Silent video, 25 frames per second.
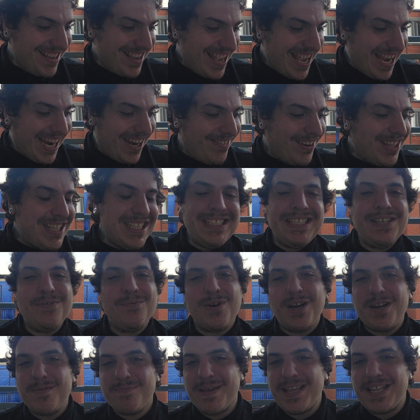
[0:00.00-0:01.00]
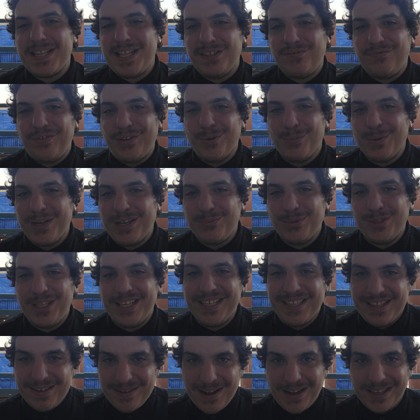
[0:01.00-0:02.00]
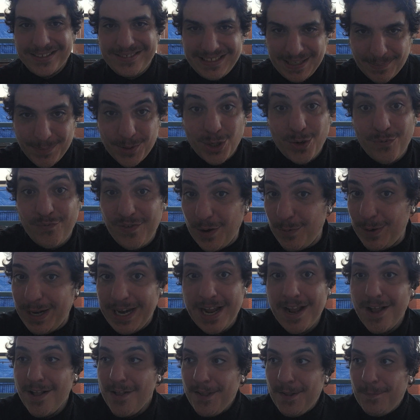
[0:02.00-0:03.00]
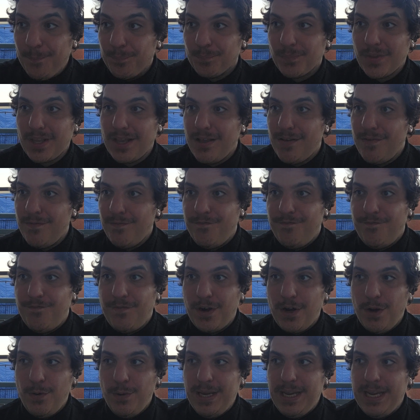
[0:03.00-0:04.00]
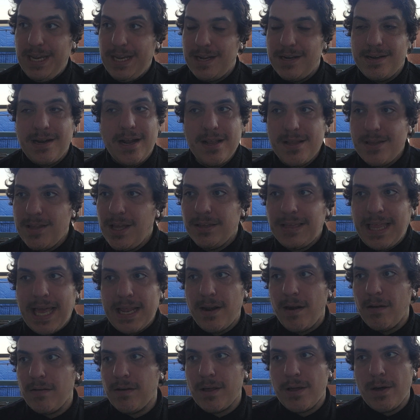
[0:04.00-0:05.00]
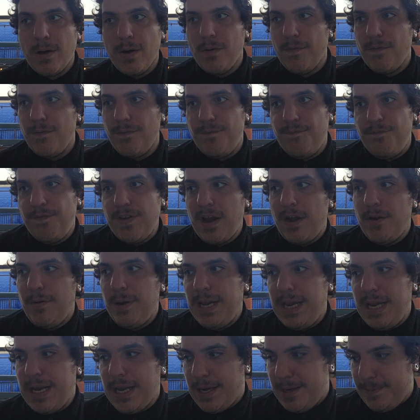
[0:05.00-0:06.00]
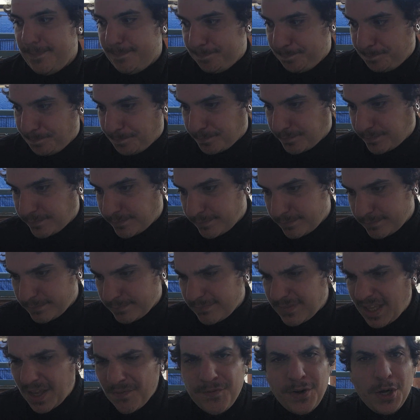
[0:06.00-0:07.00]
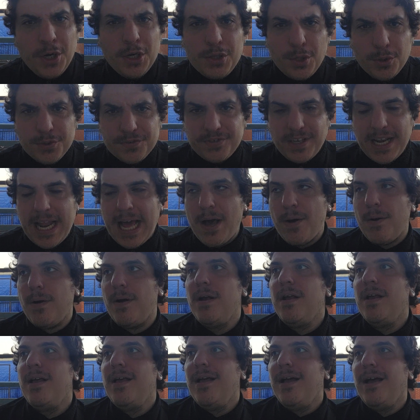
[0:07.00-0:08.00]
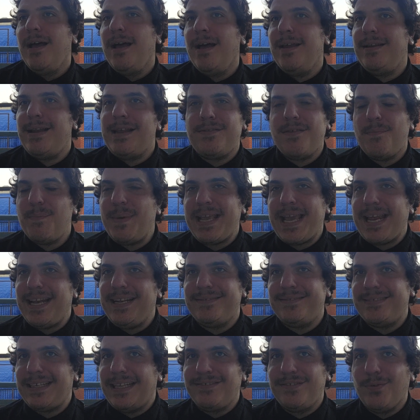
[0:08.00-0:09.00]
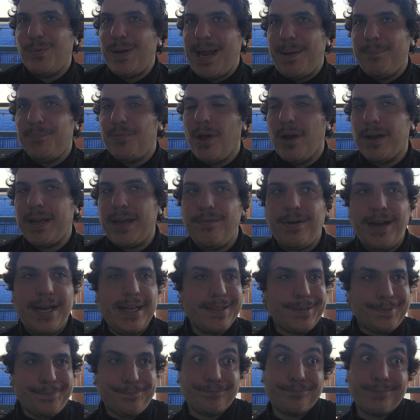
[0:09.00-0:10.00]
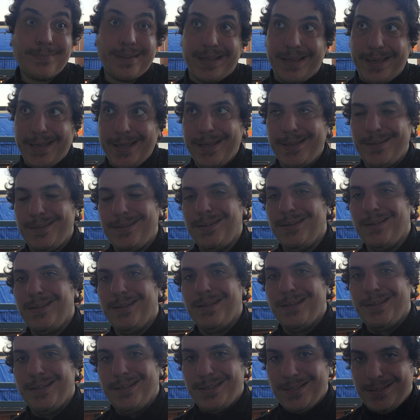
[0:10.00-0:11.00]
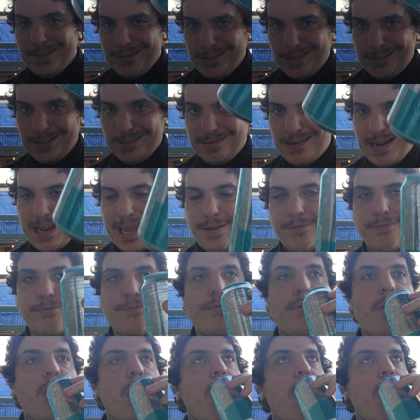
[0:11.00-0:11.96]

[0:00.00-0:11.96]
I really didn't want to make this video because we did a similar, very not that long ago. Very close to now. Doesn't make any sense the way I'm talking, right? Such as life.